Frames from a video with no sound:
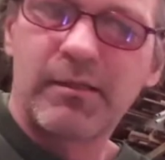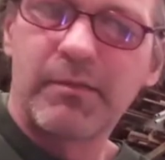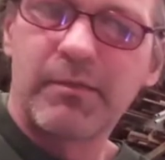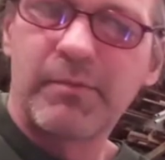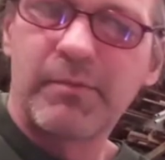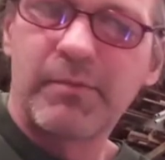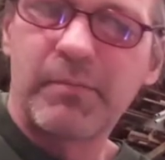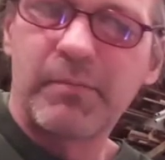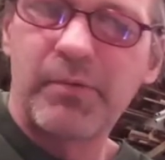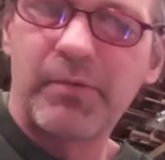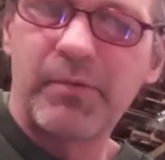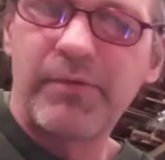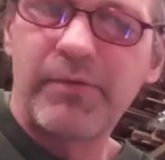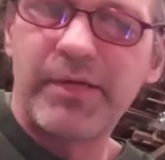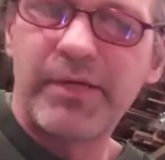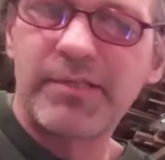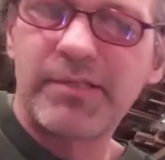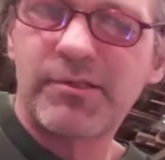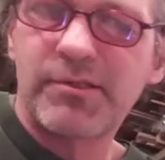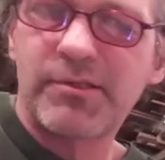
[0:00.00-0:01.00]
the week
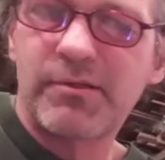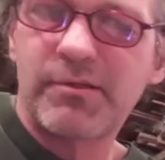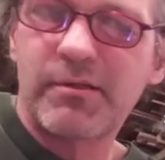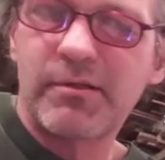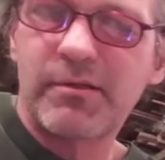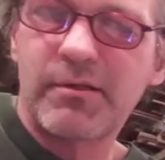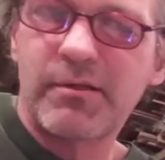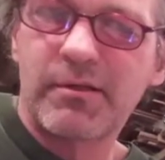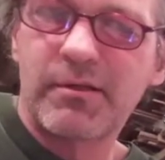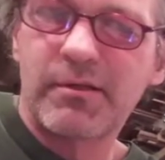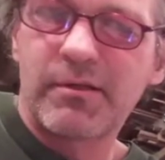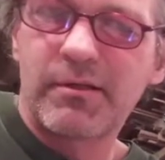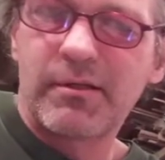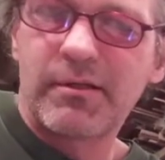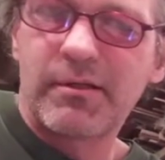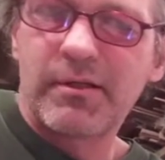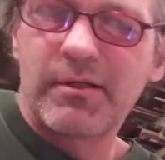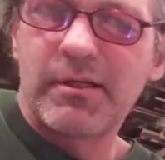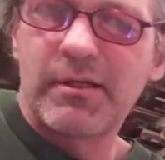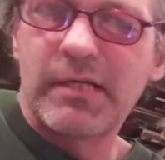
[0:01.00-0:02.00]
previous,
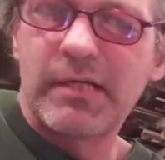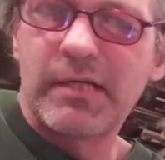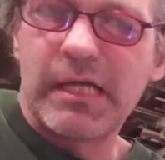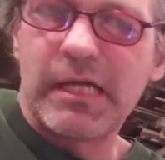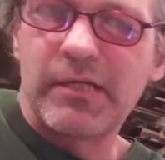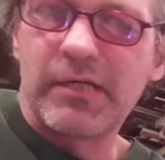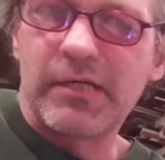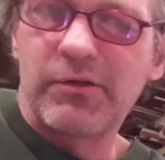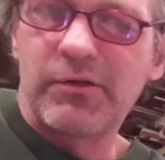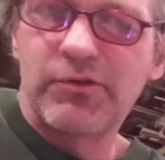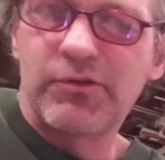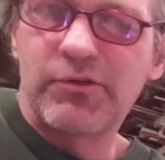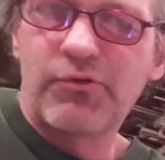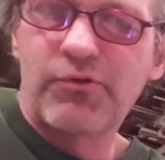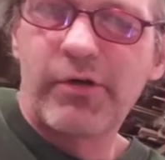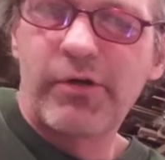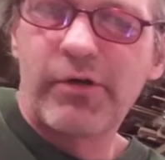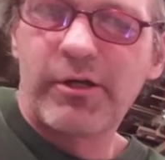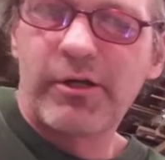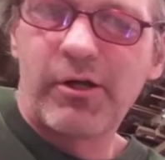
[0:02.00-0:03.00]
and you
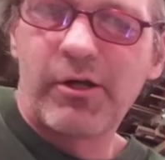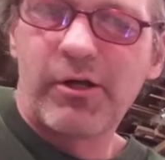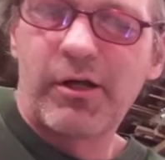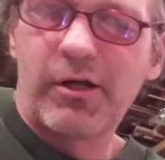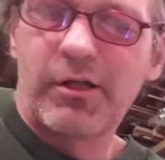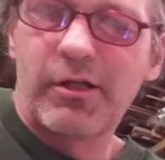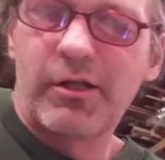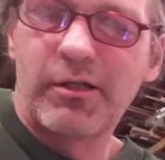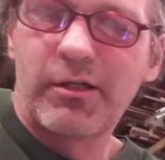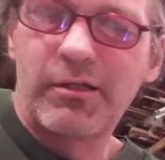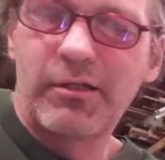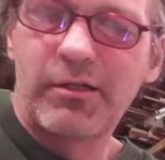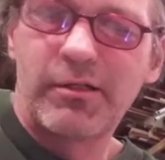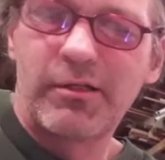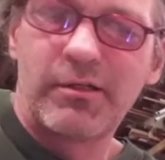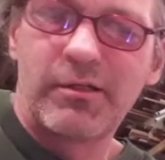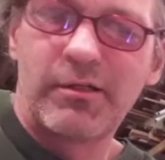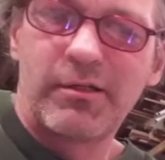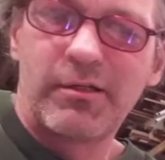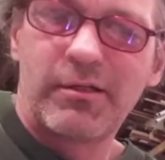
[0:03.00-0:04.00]
destroy it all,
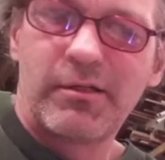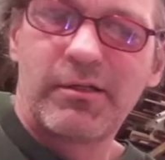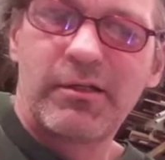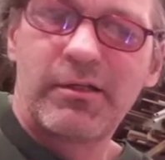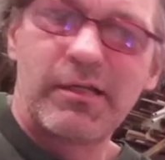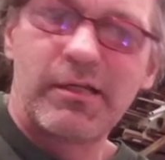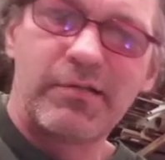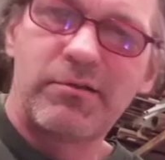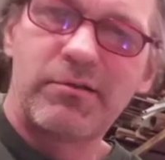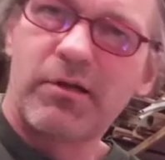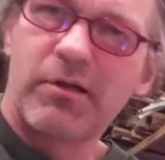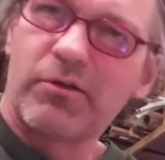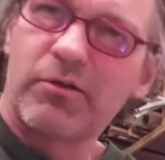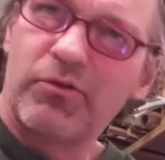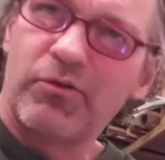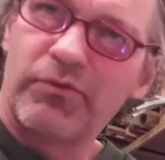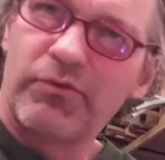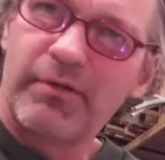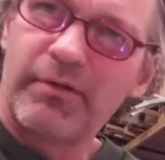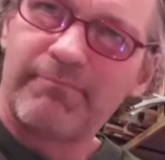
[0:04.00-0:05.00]
and
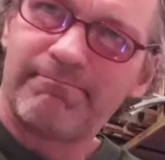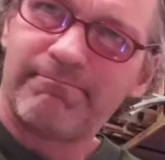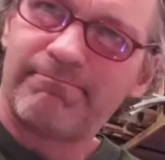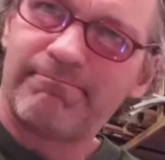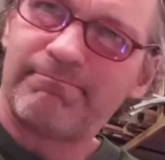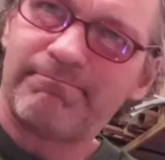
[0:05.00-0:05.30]
start all over.